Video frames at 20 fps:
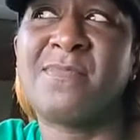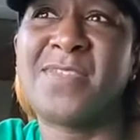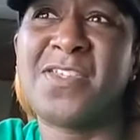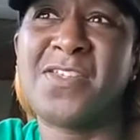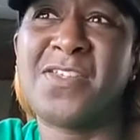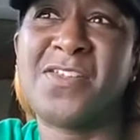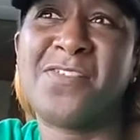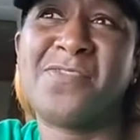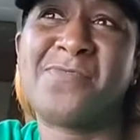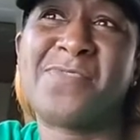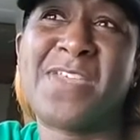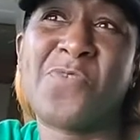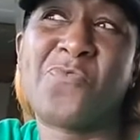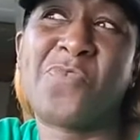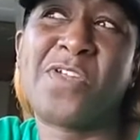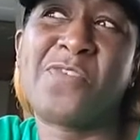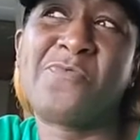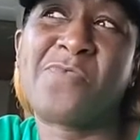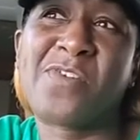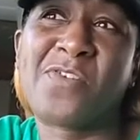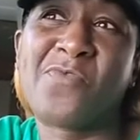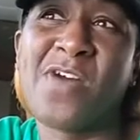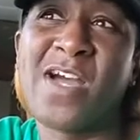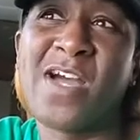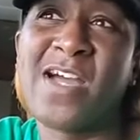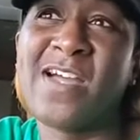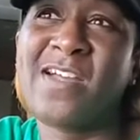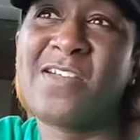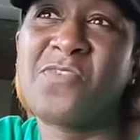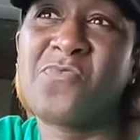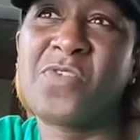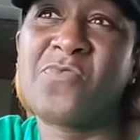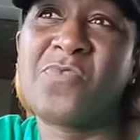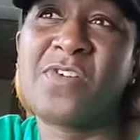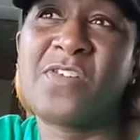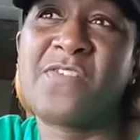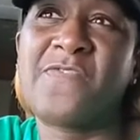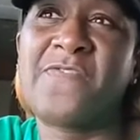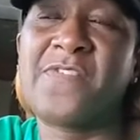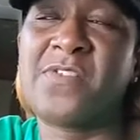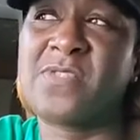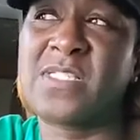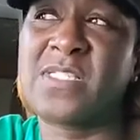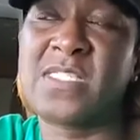you know, that we require. We want to feel